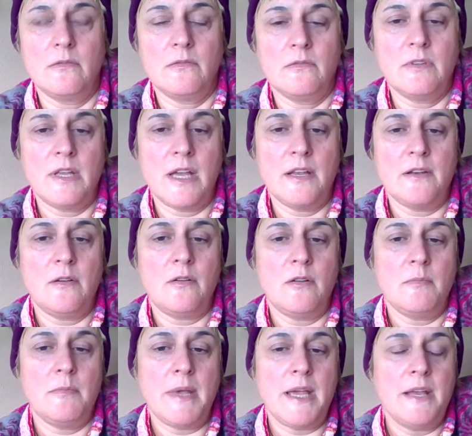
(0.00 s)
that all
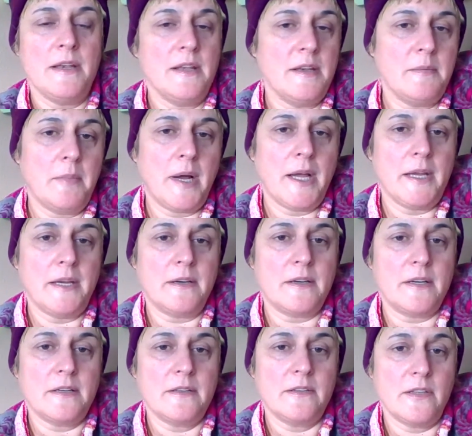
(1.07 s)
men
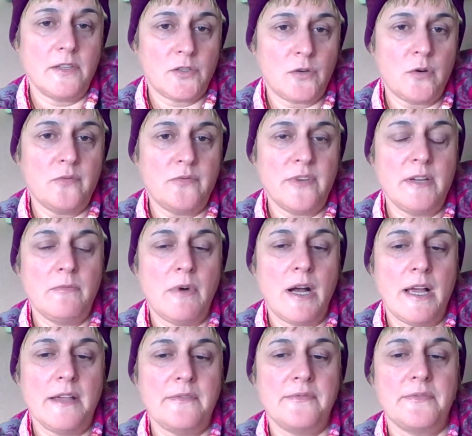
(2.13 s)
admired, the trophy
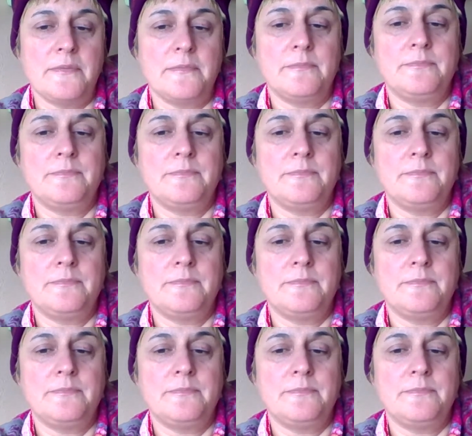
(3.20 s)
wife.